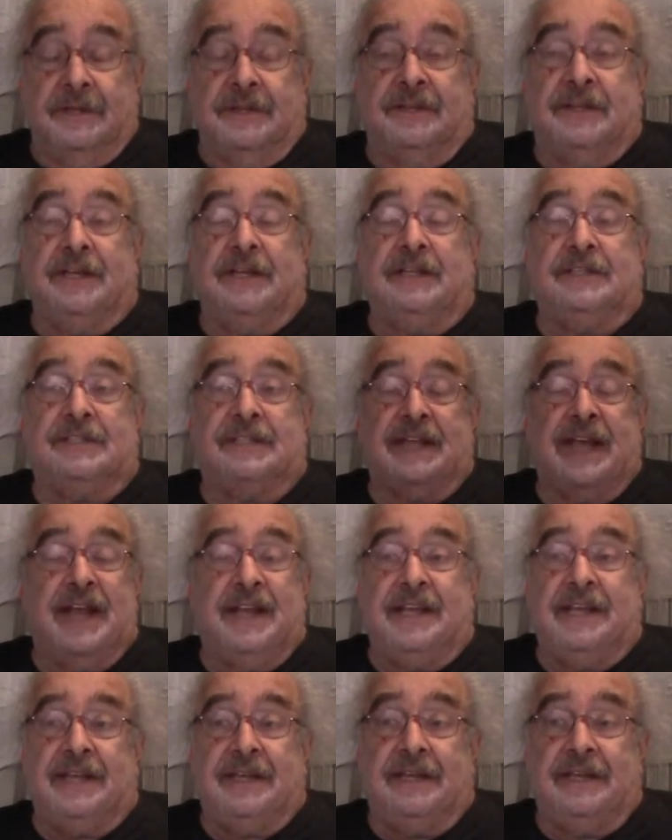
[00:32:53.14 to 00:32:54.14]
These,
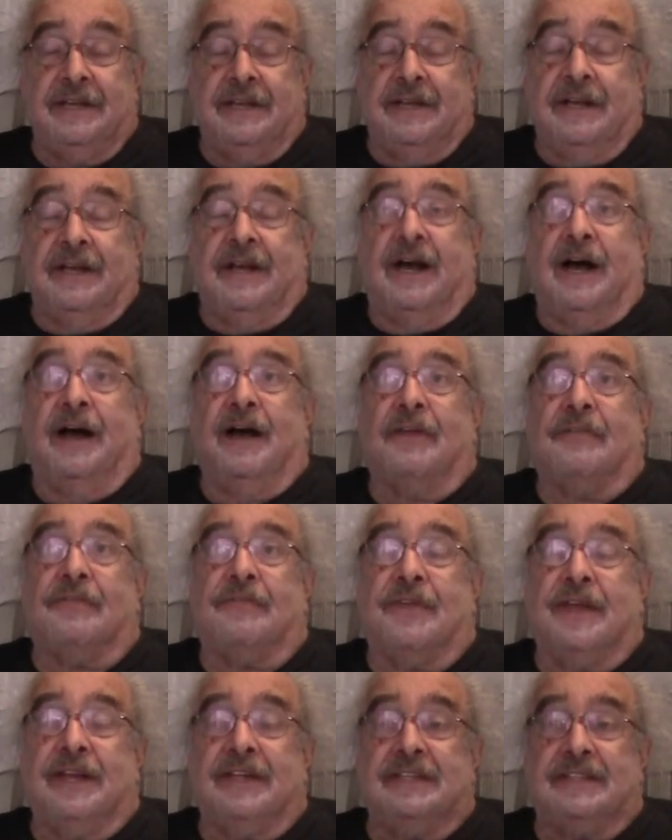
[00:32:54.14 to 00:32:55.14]
any uh,
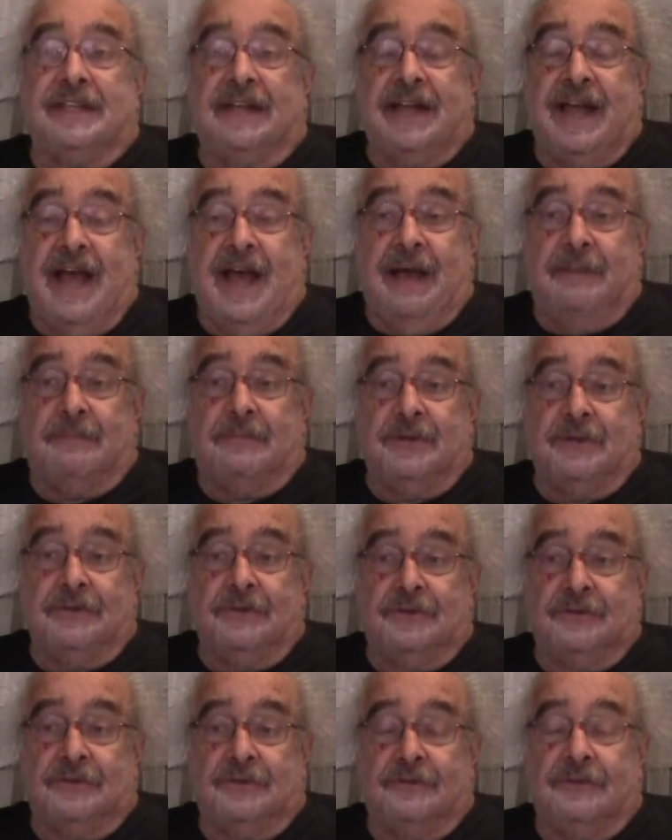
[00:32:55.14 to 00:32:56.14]
things that
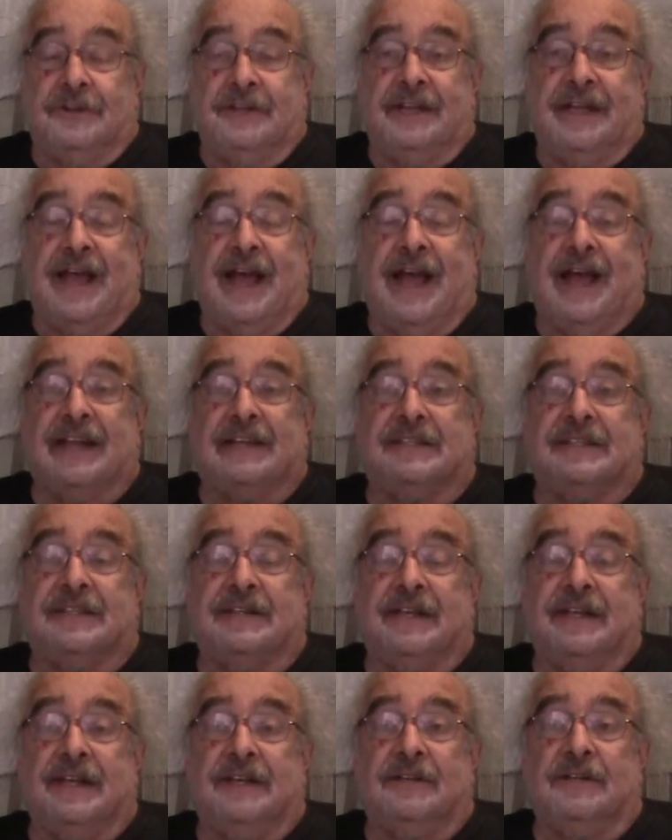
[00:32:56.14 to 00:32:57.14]
happened during the
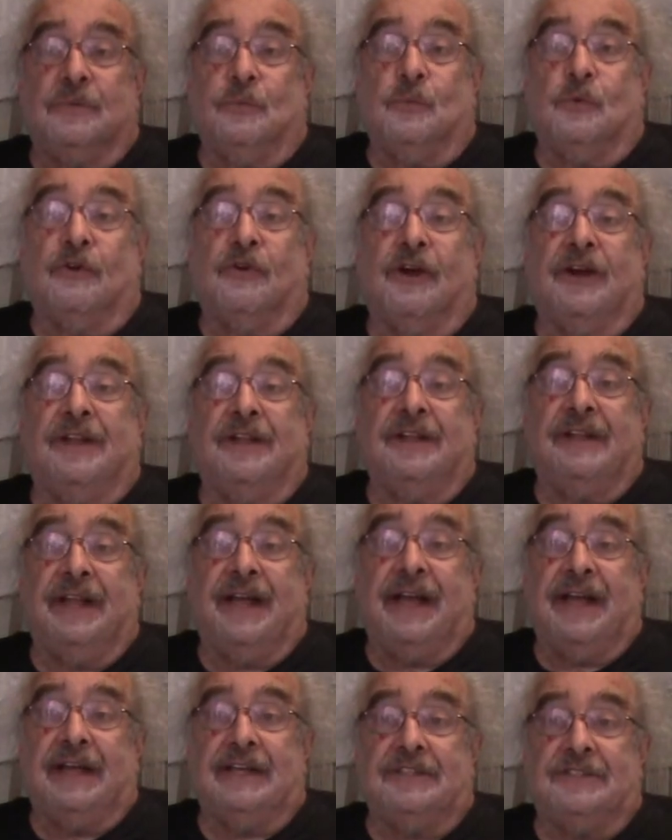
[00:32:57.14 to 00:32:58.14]
accident were
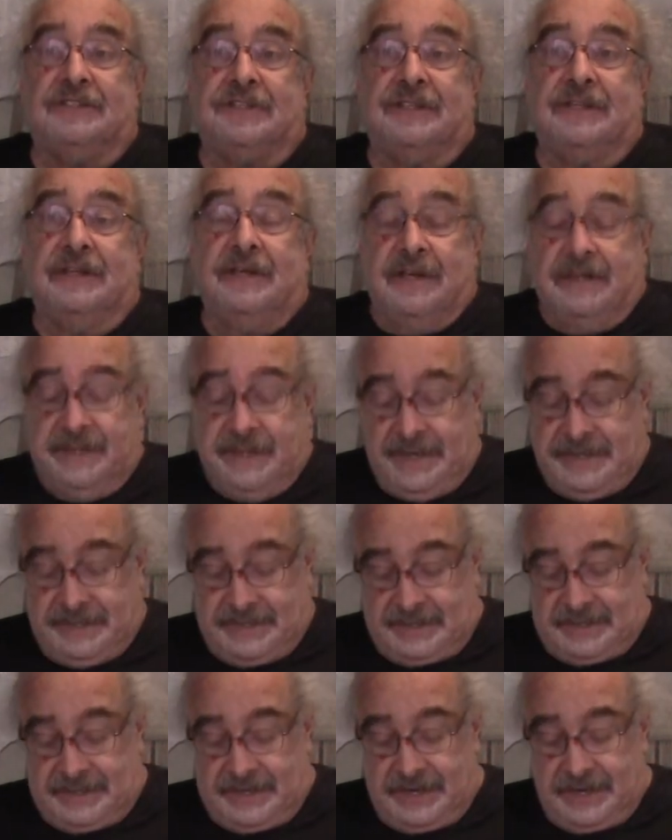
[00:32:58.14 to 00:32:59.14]
alleged. They
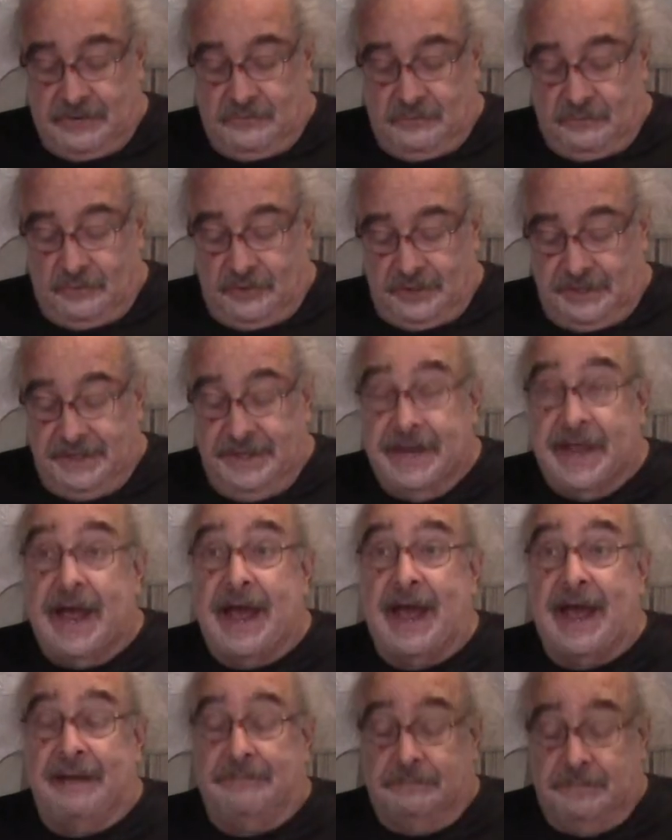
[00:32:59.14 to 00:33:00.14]
didn't really
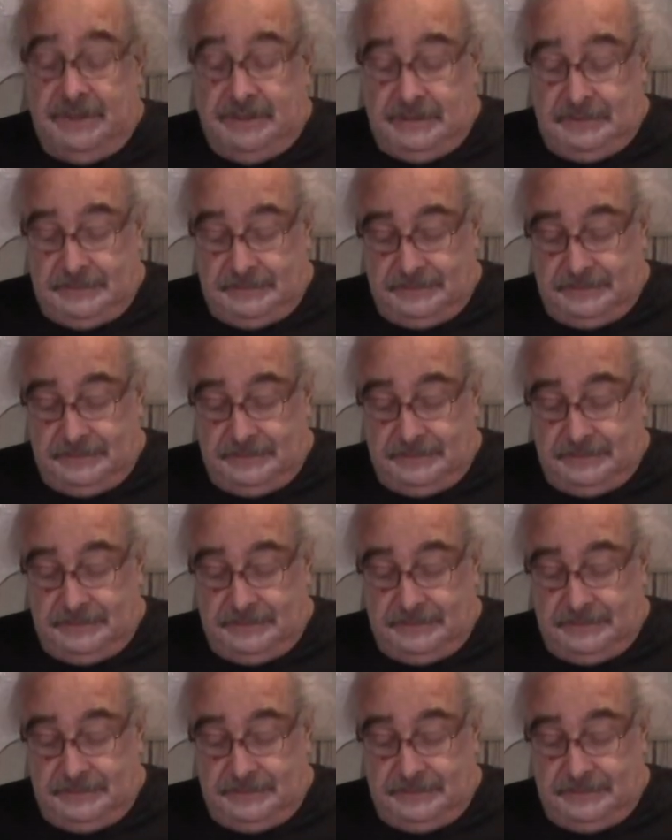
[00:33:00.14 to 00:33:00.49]
happen.